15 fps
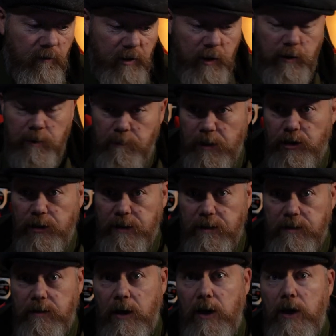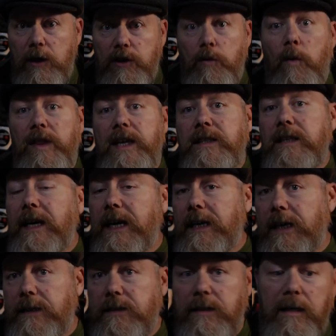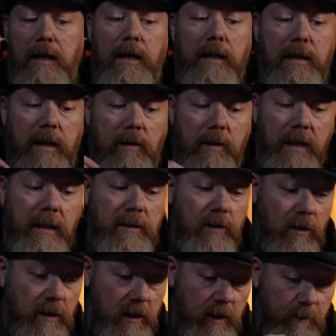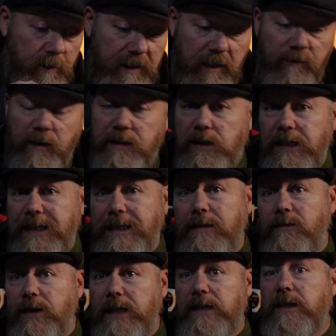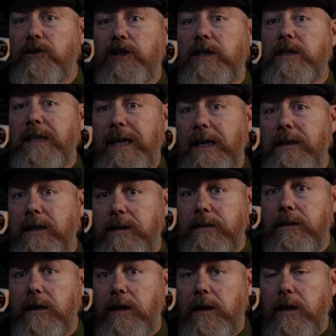reduce emissions. So what they're saying is that's not specific to EVs. They're just saying that